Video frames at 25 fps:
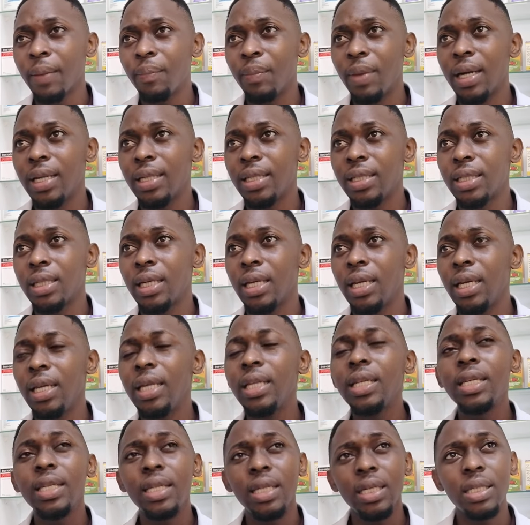But
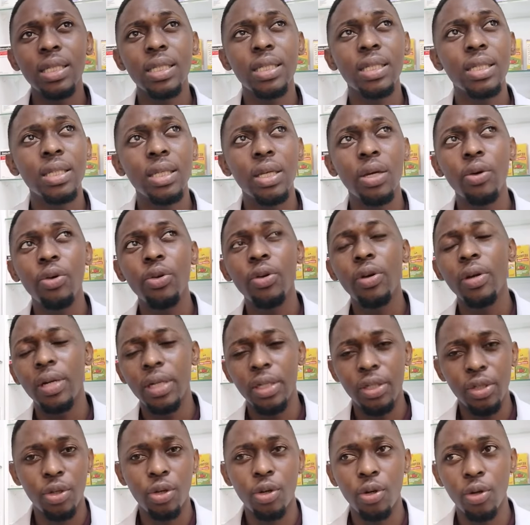in case you're
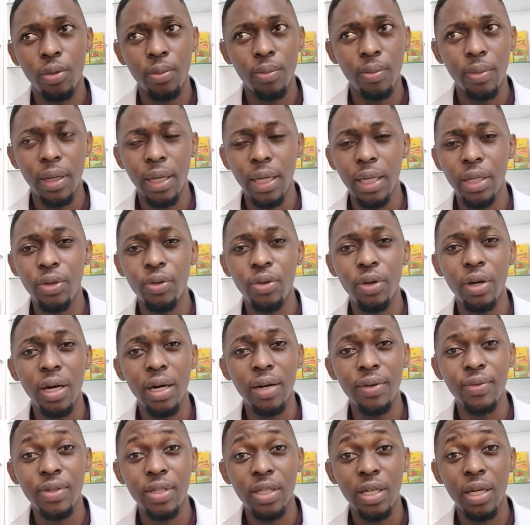at home and you
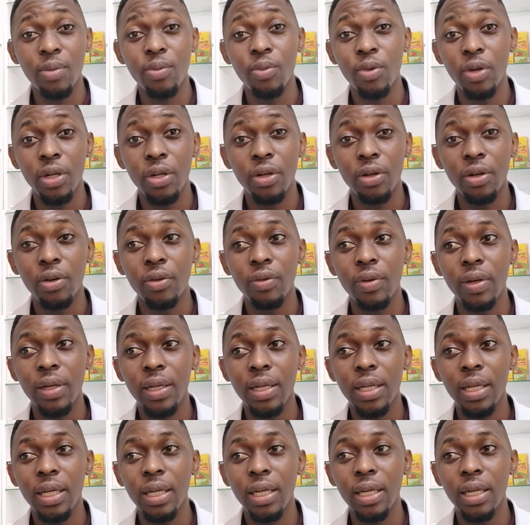have someone
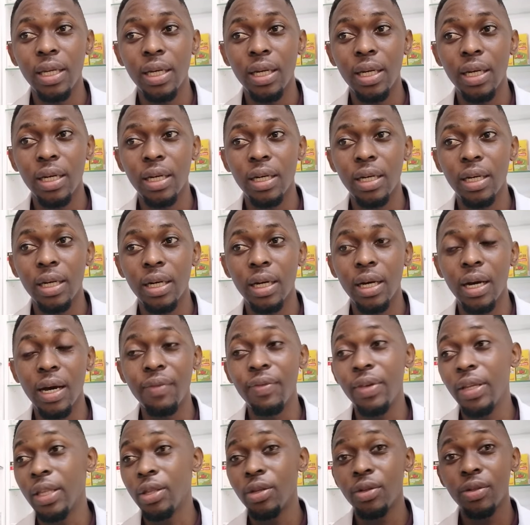already
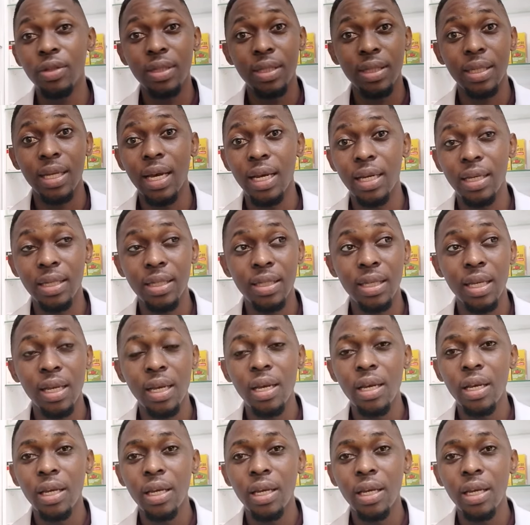having those signs,